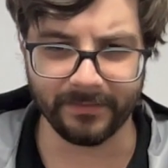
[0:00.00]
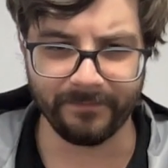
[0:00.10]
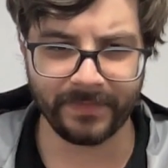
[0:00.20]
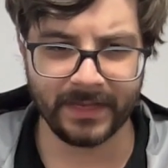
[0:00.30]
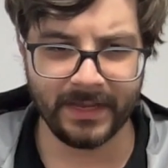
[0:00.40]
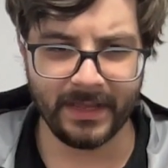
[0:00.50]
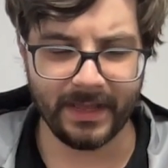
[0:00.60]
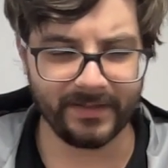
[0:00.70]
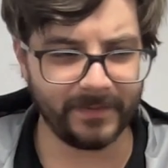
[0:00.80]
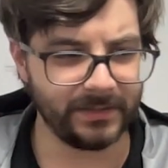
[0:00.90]
it,
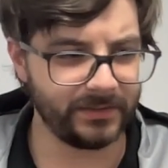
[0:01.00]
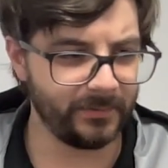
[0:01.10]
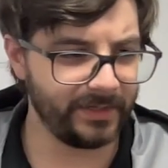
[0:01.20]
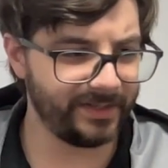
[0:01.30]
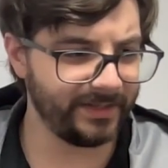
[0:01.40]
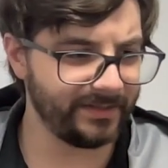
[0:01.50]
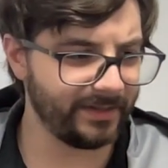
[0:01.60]
especially when it says,